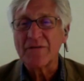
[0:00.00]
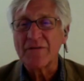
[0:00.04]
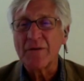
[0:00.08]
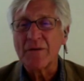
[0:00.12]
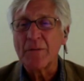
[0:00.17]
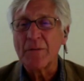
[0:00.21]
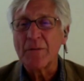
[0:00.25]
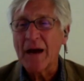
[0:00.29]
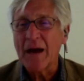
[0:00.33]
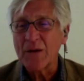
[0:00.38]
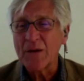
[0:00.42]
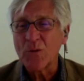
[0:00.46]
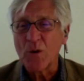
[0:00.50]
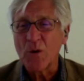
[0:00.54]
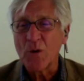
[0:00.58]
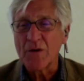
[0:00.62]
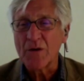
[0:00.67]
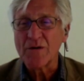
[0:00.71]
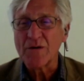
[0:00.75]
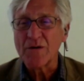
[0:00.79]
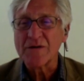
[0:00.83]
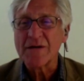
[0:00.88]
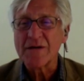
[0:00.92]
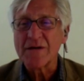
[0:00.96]
of the mine
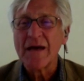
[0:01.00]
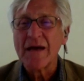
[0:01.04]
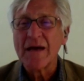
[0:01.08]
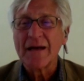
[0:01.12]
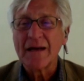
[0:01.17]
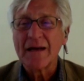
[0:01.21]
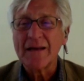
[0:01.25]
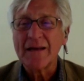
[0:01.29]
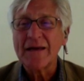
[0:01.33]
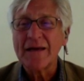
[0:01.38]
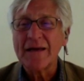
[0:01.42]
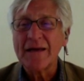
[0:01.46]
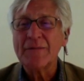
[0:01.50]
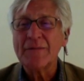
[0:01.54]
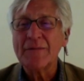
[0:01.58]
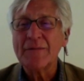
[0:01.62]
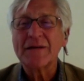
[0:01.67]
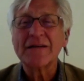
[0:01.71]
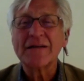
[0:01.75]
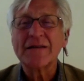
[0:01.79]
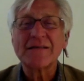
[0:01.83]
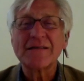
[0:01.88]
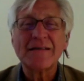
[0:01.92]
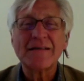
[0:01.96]
workers claim
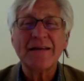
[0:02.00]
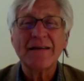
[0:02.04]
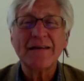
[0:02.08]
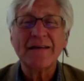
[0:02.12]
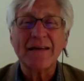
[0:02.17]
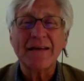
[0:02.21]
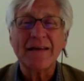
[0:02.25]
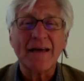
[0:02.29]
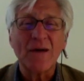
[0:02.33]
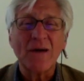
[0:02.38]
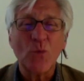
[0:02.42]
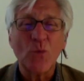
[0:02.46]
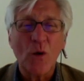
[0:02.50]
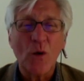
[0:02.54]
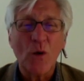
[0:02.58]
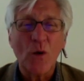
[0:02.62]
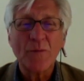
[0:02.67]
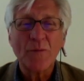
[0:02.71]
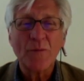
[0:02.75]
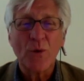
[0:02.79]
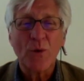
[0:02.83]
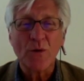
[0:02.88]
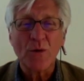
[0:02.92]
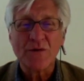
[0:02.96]
that the ceiling in
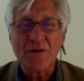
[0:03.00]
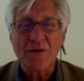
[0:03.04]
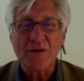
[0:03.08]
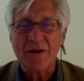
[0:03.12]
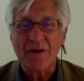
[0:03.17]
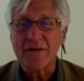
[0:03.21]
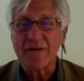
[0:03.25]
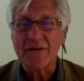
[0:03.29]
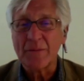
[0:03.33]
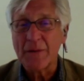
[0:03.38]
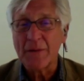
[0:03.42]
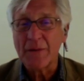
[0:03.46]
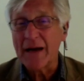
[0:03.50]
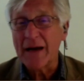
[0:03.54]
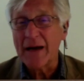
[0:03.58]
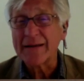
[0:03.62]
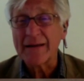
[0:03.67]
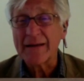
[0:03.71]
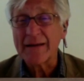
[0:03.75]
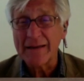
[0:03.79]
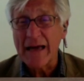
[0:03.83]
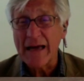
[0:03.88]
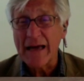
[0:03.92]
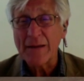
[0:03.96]
one portion of the
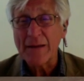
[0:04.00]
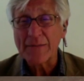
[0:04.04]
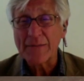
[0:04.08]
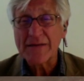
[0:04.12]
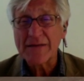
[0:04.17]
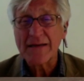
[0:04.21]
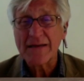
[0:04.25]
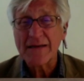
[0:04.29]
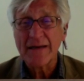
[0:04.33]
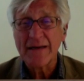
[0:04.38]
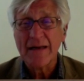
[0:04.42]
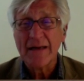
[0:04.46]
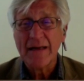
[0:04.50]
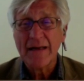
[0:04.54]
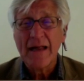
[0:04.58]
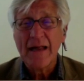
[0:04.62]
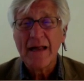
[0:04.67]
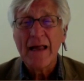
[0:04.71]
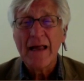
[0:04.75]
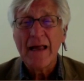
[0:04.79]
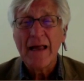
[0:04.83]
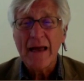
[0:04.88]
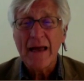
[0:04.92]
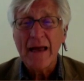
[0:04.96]
mine collapsed,
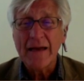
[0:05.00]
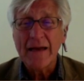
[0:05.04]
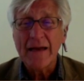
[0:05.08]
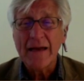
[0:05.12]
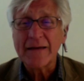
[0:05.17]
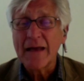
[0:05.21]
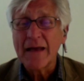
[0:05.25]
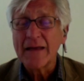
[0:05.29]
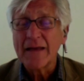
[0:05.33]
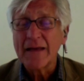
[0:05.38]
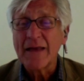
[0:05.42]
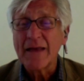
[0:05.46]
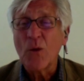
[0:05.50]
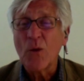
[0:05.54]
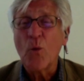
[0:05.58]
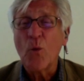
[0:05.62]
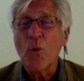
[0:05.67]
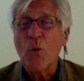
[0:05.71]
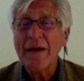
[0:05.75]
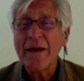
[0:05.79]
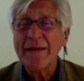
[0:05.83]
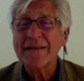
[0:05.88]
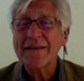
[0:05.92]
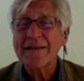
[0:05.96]
and that
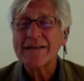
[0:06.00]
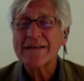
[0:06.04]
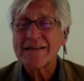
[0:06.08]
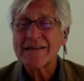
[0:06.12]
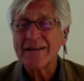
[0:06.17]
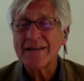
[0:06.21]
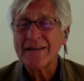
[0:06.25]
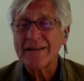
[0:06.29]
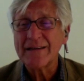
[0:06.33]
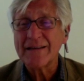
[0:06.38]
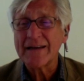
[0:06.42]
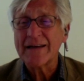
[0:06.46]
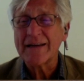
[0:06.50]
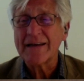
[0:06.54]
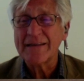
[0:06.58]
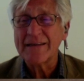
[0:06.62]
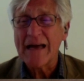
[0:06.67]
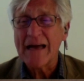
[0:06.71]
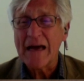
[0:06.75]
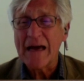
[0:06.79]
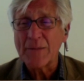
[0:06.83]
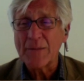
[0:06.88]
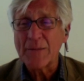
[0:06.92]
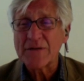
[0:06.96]
when the ceiling
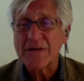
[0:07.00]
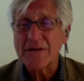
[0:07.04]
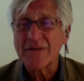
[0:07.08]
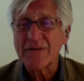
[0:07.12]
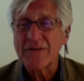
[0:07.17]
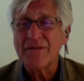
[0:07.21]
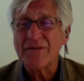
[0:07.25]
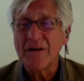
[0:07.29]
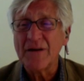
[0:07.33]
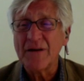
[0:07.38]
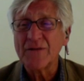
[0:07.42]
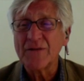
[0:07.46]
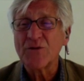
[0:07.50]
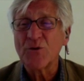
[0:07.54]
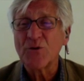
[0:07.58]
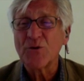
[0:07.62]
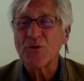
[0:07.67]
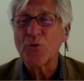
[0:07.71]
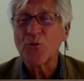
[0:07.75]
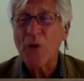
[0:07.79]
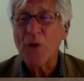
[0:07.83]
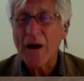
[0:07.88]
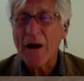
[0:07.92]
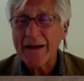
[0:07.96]
collapsed, it fell
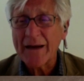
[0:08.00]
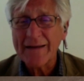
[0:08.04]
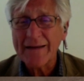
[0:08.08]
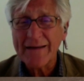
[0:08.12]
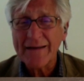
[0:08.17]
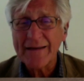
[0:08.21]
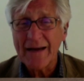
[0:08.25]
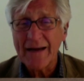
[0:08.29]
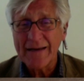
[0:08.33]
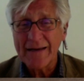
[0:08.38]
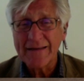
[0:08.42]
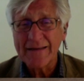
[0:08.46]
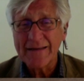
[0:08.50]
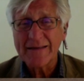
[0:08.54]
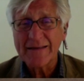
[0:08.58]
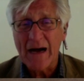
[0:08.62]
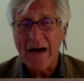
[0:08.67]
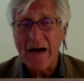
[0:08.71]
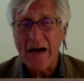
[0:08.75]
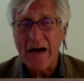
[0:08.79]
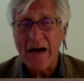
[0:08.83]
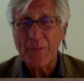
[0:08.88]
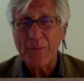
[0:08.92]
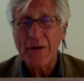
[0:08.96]
directly on
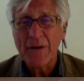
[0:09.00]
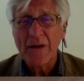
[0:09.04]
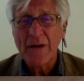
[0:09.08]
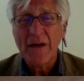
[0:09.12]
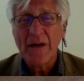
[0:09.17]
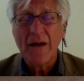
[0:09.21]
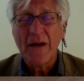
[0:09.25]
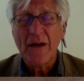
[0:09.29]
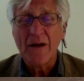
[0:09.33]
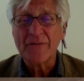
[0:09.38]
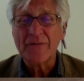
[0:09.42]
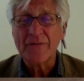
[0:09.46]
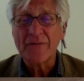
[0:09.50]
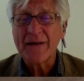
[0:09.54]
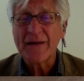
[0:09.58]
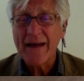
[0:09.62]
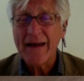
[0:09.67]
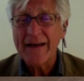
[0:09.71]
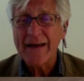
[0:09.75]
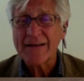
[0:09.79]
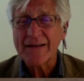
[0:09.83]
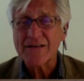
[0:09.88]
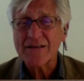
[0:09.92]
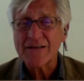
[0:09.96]
top of
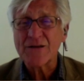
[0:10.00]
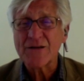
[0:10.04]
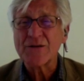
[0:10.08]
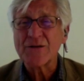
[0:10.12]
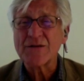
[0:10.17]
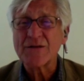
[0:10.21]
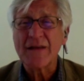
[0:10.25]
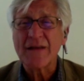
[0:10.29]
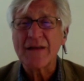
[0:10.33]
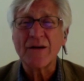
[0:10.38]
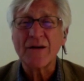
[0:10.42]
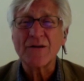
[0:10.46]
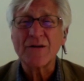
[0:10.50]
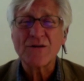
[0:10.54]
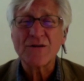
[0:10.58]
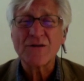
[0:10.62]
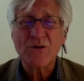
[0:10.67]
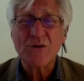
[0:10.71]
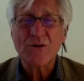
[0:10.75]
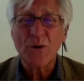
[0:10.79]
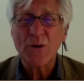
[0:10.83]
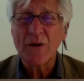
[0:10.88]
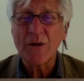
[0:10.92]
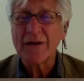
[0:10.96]
canisters that are
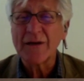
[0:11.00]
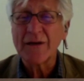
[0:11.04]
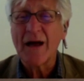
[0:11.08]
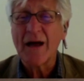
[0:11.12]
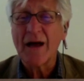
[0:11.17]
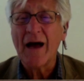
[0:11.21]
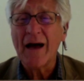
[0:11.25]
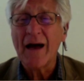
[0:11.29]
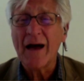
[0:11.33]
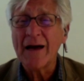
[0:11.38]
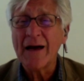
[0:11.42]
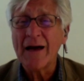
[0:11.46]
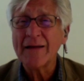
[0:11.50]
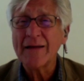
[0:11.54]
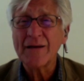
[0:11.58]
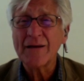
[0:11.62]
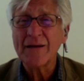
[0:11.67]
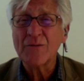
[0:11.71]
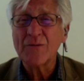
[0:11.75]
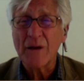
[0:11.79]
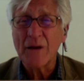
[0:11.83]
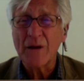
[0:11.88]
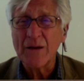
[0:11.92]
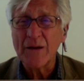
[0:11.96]
storing the
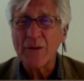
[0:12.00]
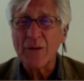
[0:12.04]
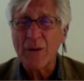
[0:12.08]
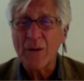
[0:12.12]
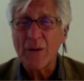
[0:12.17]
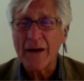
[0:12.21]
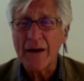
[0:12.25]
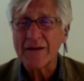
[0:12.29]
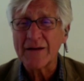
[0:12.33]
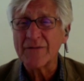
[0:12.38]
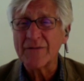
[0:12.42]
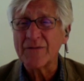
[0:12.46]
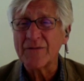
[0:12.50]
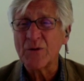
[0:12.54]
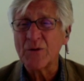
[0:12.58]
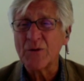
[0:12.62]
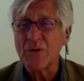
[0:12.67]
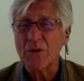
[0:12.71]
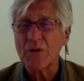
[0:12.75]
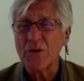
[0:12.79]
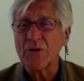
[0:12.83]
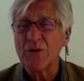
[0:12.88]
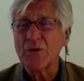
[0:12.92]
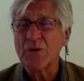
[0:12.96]
highly radioactive
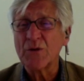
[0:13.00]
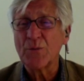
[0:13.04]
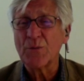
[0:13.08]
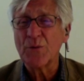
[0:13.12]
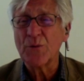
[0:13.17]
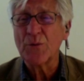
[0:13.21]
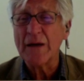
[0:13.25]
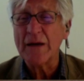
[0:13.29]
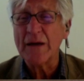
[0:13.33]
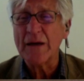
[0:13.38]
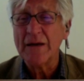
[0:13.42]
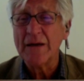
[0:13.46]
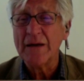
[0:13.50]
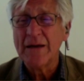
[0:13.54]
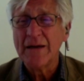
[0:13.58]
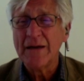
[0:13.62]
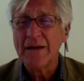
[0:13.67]
nuclear debris.